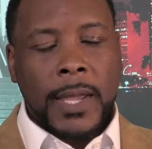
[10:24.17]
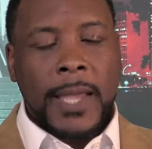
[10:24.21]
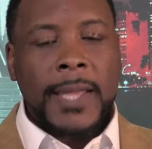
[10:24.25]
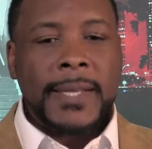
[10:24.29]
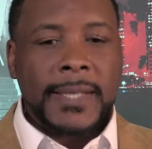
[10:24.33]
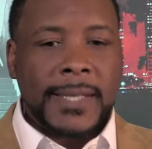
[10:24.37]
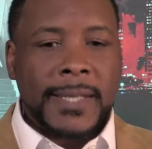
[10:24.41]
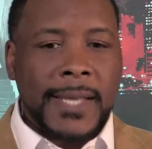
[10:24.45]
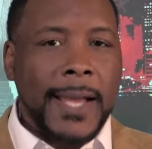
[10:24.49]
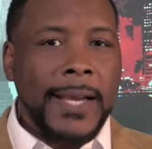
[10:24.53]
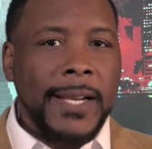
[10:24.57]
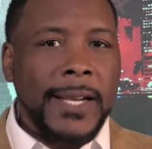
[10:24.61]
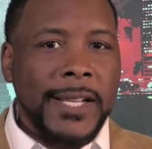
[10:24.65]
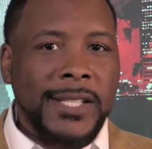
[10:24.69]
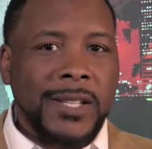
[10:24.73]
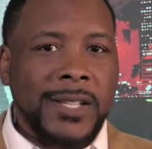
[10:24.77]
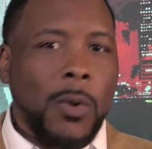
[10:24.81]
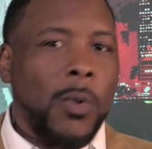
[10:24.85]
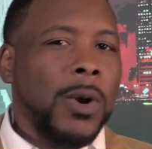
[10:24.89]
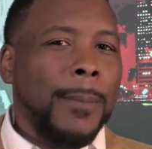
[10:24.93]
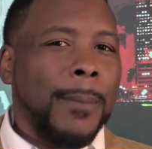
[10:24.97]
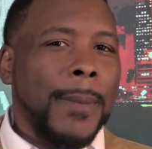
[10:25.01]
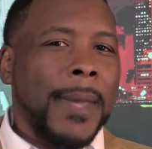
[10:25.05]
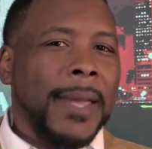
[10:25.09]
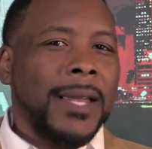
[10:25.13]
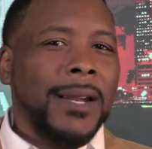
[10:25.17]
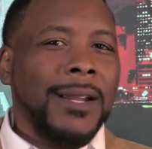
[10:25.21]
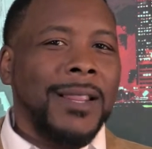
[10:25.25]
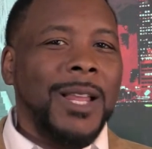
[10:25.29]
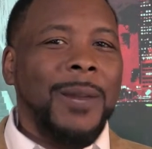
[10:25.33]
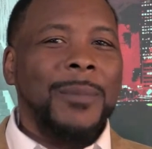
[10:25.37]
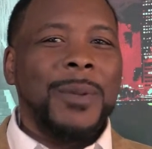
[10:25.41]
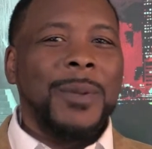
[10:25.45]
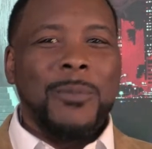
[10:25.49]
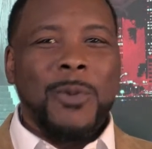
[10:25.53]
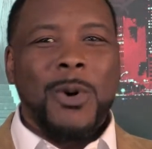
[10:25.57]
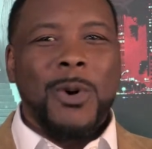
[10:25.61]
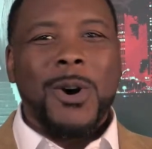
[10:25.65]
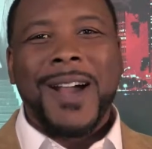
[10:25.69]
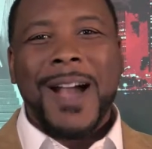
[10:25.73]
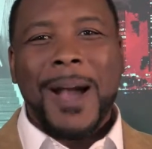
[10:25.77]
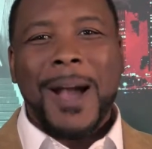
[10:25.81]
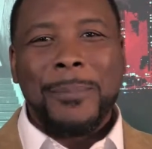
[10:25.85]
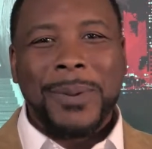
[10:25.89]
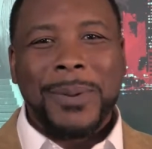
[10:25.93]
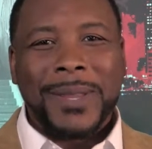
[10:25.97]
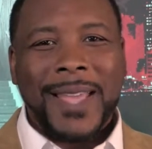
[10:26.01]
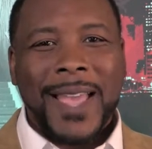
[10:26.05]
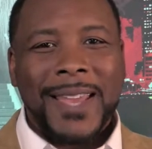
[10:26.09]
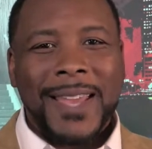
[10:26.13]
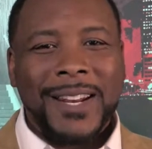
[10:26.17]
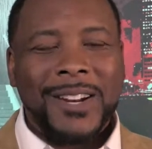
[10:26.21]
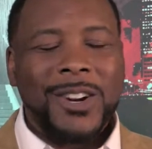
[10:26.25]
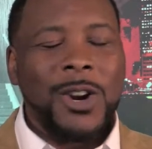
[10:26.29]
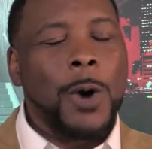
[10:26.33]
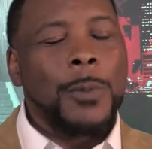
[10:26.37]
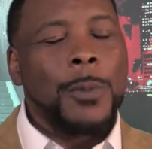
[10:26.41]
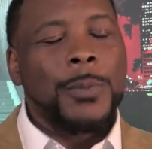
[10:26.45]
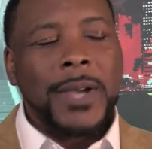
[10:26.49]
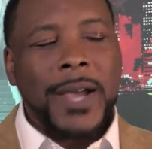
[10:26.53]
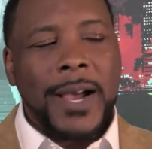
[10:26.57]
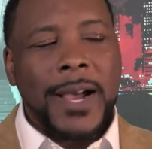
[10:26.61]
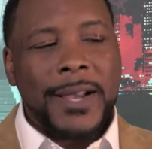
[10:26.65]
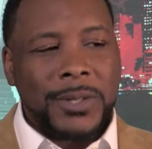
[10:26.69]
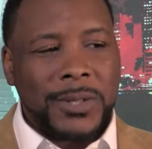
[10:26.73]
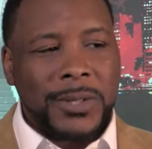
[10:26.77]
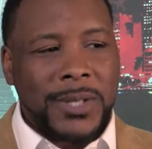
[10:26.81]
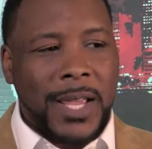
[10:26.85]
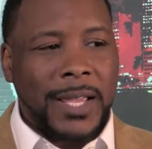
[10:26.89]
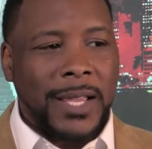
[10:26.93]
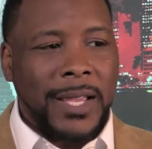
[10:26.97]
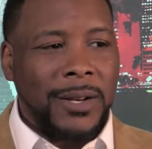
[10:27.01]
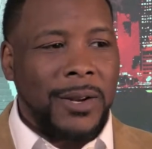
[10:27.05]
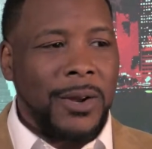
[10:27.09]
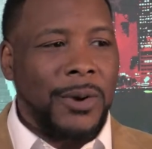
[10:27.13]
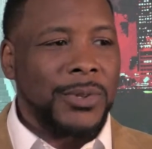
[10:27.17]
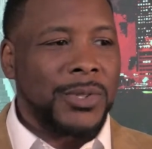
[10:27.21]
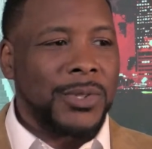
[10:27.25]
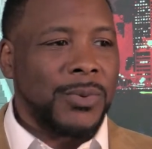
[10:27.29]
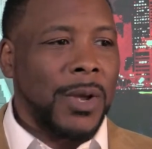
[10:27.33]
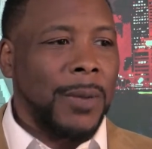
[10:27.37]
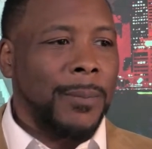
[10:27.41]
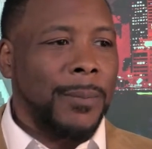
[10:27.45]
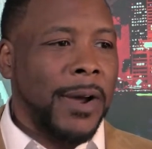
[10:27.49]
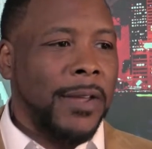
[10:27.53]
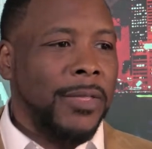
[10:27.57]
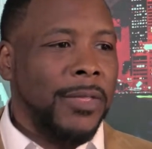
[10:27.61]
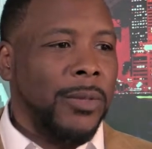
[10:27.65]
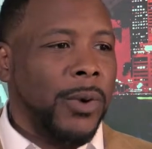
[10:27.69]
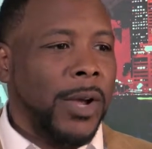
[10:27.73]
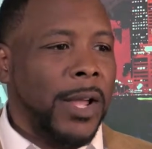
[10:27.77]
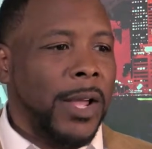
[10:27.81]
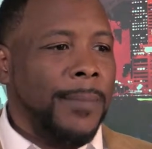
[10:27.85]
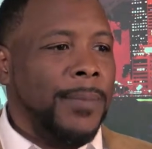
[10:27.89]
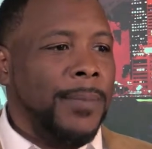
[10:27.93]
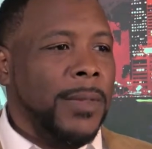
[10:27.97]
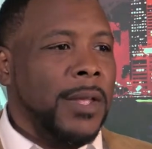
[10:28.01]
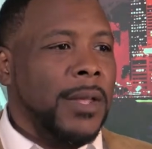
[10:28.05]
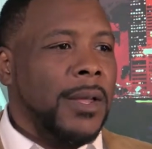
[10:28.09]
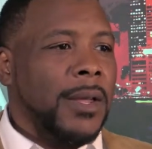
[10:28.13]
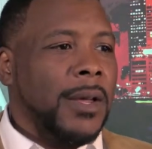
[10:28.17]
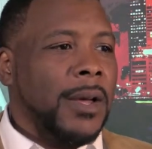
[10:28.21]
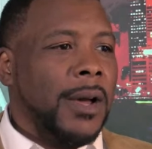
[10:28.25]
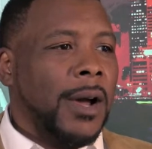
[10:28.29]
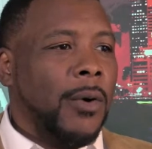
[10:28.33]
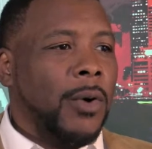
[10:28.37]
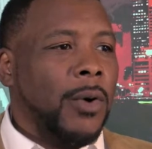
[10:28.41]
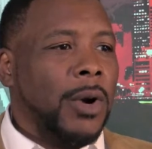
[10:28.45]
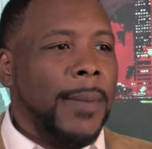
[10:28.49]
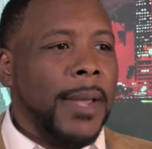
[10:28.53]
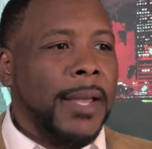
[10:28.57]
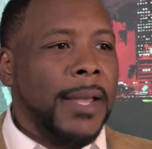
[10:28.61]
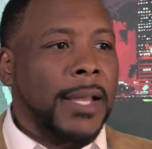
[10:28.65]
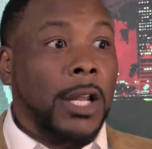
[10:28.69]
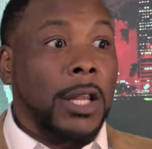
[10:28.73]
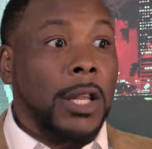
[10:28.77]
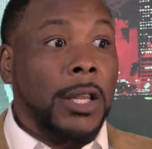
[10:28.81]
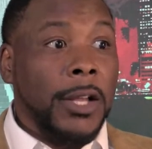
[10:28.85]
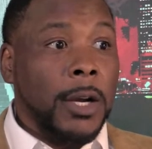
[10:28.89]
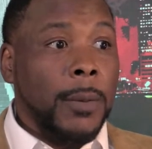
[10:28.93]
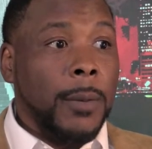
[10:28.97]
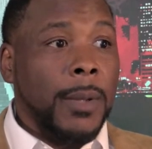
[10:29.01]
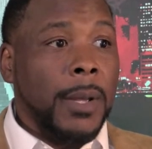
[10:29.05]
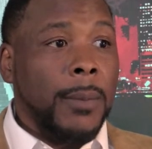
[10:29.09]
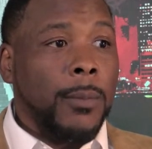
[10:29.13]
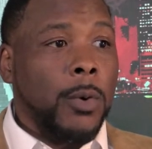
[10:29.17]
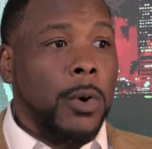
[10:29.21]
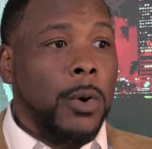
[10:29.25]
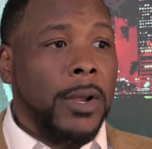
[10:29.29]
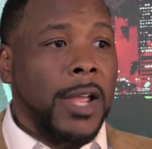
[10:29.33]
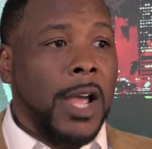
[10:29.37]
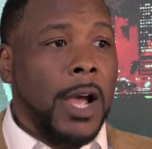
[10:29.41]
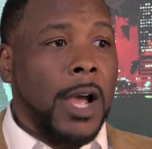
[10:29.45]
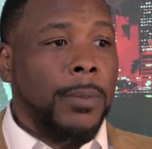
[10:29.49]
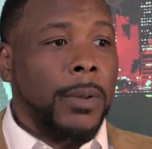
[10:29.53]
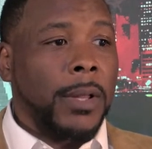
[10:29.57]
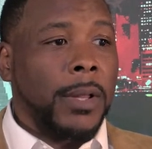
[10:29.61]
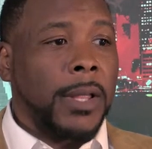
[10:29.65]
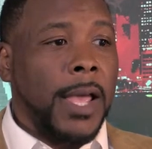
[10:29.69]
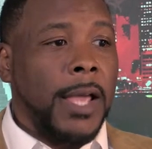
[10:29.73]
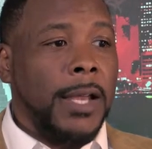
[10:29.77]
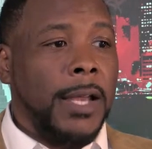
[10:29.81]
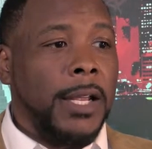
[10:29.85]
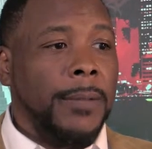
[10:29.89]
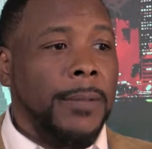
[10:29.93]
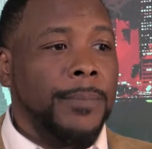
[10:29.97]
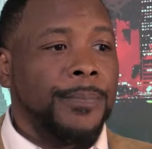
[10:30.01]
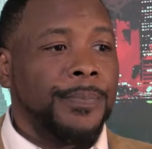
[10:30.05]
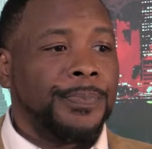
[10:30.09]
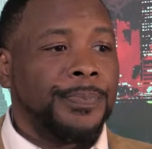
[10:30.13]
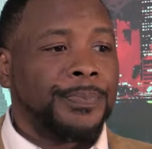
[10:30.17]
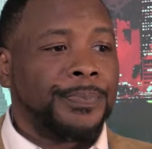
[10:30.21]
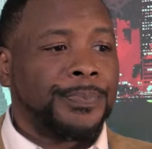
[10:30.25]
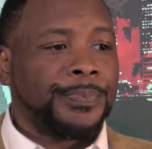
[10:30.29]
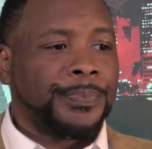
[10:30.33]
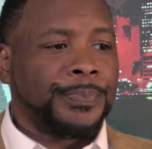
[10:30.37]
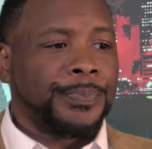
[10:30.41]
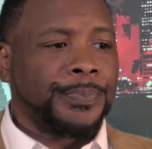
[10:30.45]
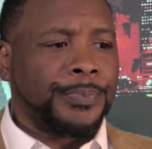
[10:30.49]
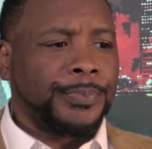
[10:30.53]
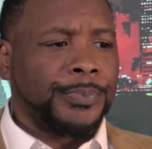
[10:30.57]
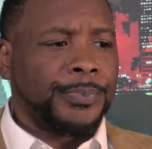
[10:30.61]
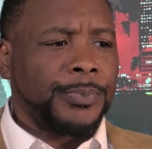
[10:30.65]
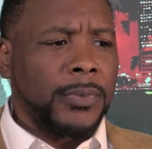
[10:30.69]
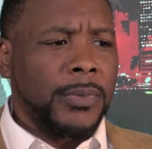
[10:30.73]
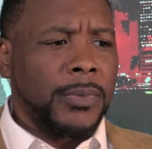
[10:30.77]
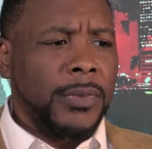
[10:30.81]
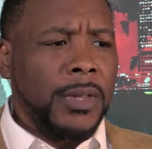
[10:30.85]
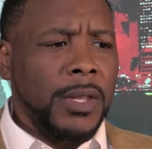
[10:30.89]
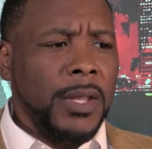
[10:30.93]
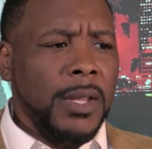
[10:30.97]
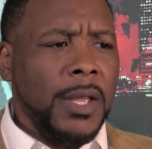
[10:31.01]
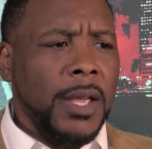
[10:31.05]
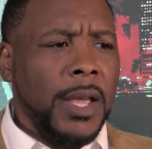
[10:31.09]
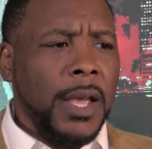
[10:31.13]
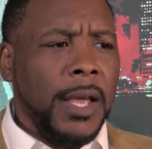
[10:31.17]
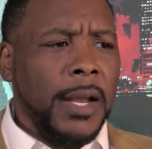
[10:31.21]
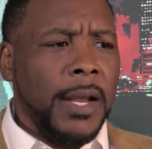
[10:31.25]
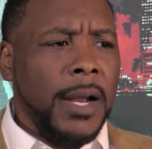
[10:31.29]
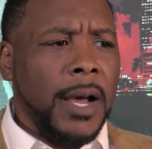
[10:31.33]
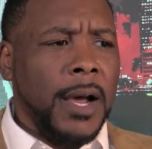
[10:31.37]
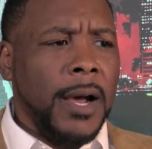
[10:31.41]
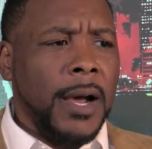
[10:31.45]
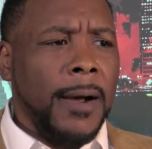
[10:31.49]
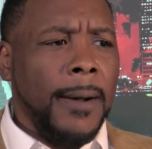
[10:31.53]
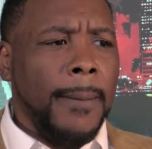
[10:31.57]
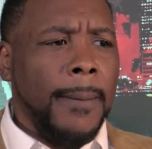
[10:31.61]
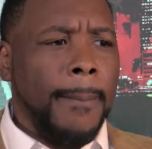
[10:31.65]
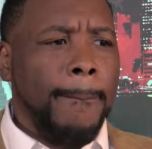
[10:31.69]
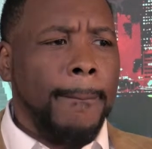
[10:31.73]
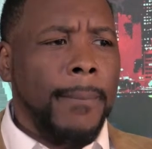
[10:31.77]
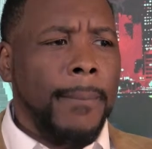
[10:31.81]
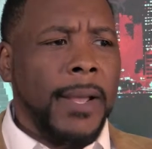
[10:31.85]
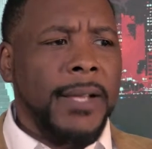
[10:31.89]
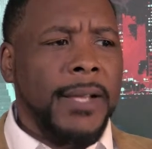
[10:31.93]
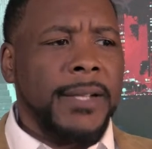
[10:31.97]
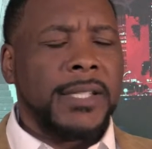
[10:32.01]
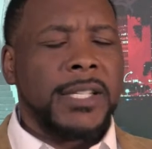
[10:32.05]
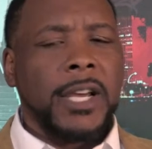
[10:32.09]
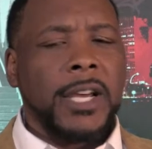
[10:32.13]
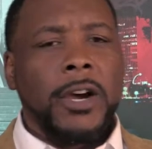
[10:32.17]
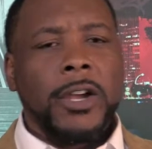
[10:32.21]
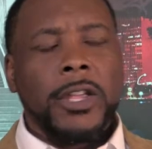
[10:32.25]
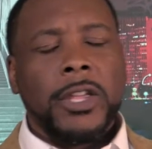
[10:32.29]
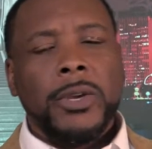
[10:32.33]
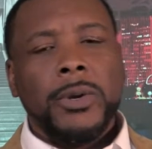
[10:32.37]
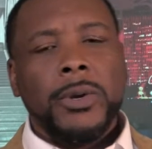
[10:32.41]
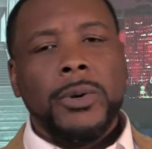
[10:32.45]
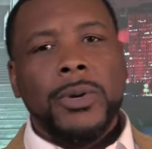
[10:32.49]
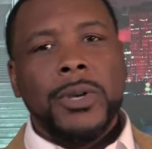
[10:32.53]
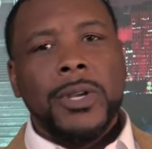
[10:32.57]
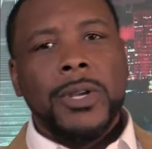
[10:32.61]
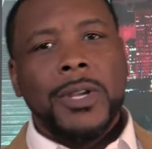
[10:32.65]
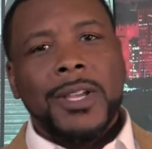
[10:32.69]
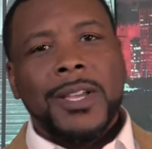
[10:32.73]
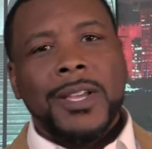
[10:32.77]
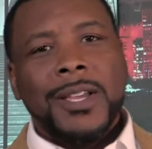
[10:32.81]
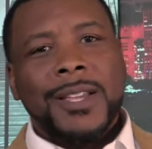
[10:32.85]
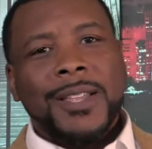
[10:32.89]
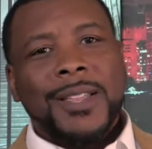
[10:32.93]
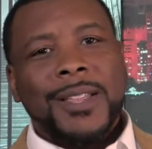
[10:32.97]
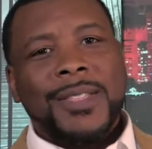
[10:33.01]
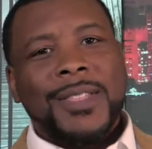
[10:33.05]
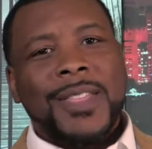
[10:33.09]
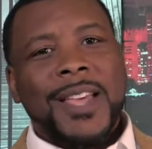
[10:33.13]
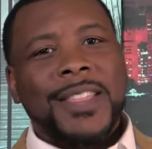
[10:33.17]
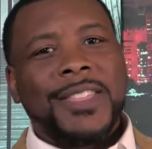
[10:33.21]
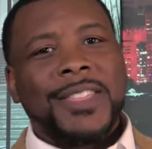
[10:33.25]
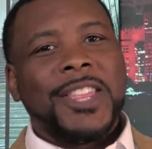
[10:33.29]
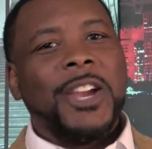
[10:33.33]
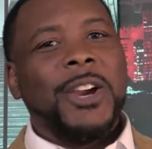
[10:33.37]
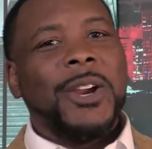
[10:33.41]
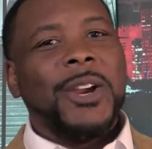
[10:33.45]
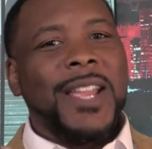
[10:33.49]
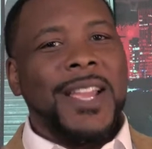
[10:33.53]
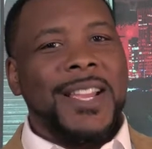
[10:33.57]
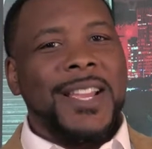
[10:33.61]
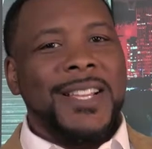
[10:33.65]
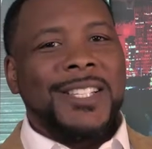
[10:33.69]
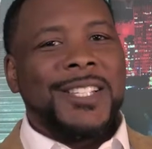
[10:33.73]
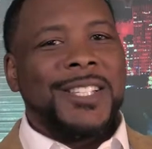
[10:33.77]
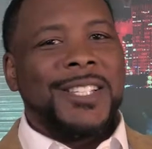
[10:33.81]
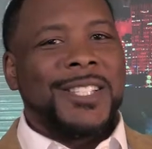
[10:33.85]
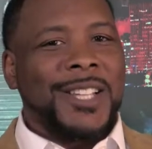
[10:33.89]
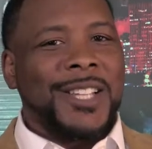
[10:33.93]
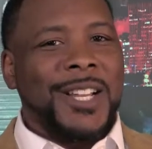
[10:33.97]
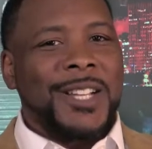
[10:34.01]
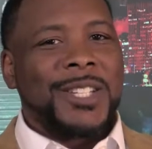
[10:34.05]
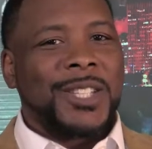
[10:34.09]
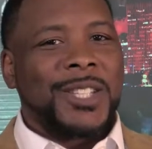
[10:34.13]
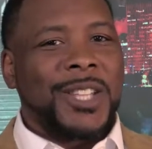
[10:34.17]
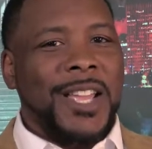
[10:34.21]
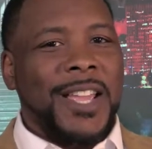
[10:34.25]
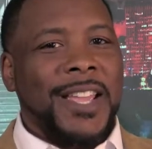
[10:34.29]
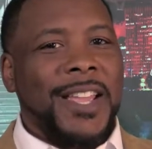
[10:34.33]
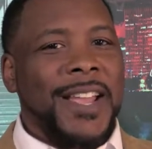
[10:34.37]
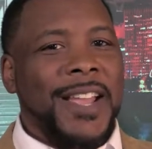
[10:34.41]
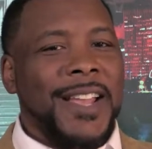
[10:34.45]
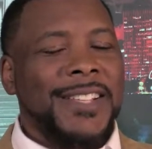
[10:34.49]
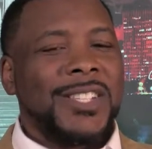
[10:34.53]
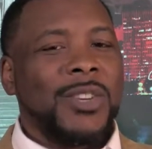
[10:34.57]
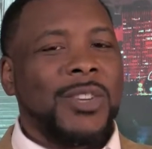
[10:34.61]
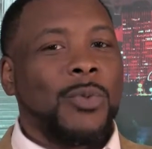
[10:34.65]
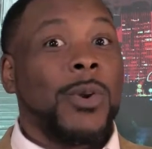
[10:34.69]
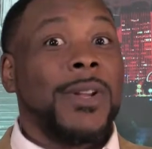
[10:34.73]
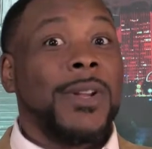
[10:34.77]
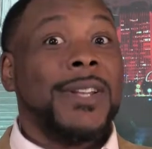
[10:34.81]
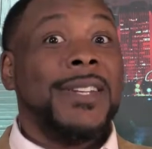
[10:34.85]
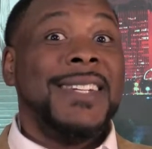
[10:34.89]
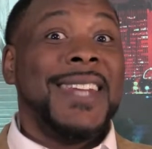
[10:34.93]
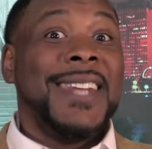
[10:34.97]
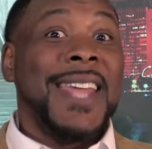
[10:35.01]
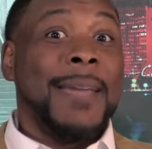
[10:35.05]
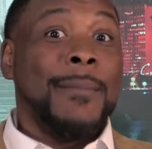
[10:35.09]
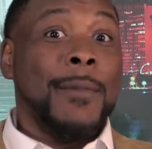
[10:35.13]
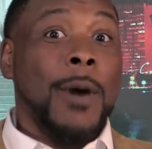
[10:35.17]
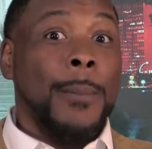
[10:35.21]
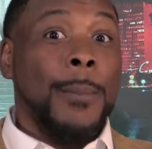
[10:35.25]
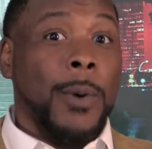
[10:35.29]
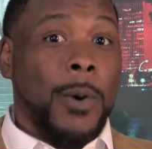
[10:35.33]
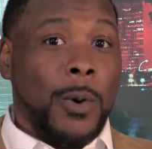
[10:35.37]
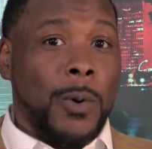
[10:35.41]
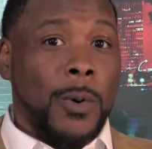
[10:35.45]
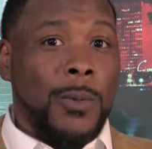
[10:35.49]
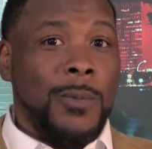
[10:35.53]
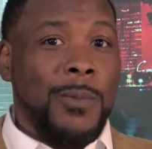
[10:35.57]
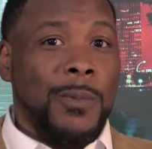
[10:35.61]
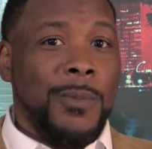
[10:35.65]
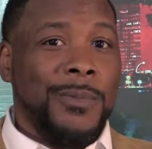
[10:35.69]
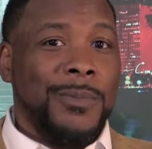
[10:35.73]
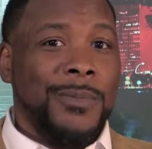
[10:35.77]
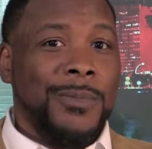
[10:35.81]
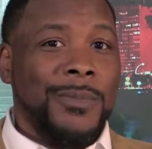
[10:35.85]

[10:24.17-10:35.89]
inside of this, I want to make it a little bit more complicated. I hope you guys are taking notes, right? By the way, I want to make it a little bit more complicated and tell you that there is a such thing as a redeemable